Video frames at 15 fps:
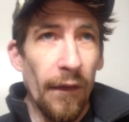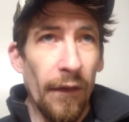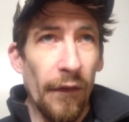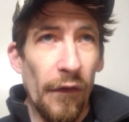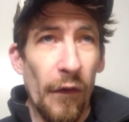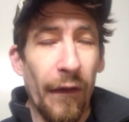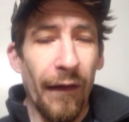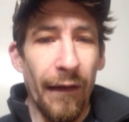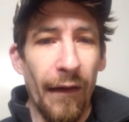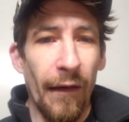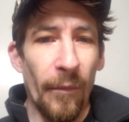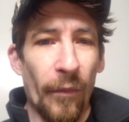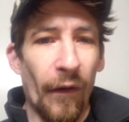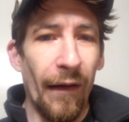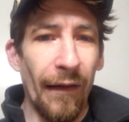You can
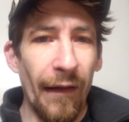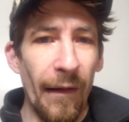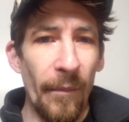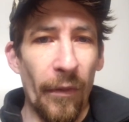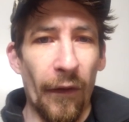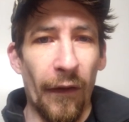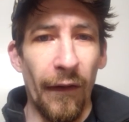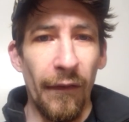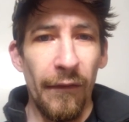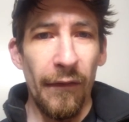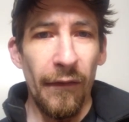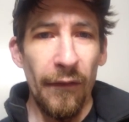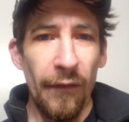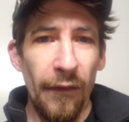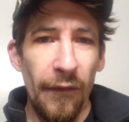get brand name parts
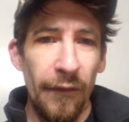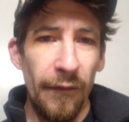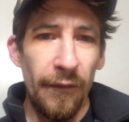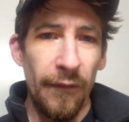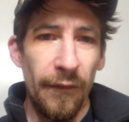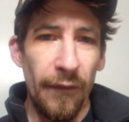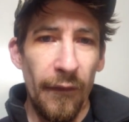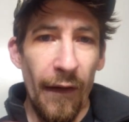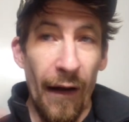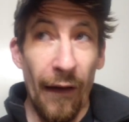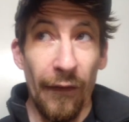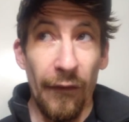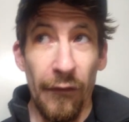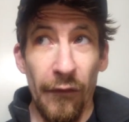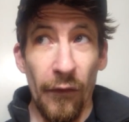at
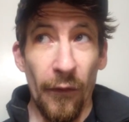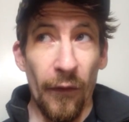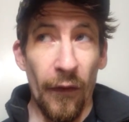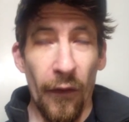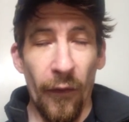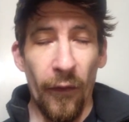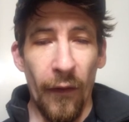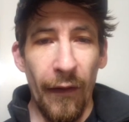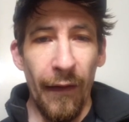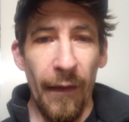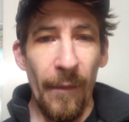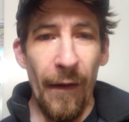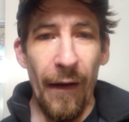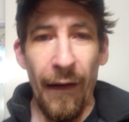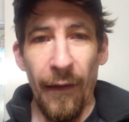the store or at
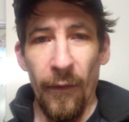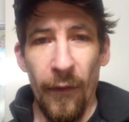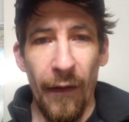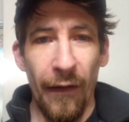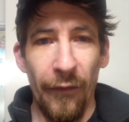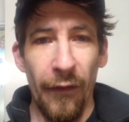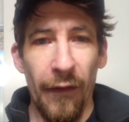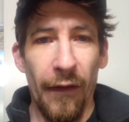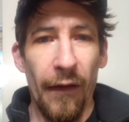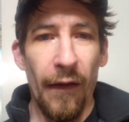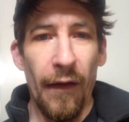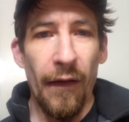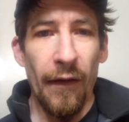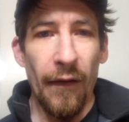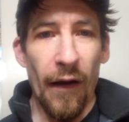eBay or whatever,
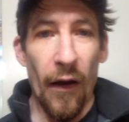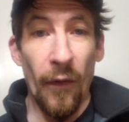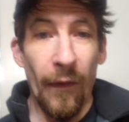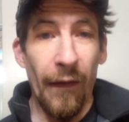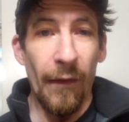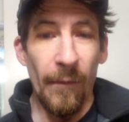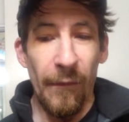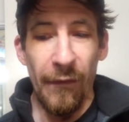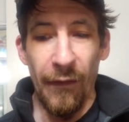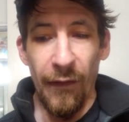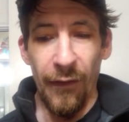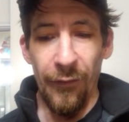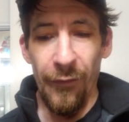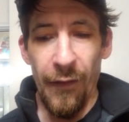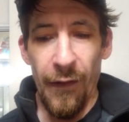OEM stuff.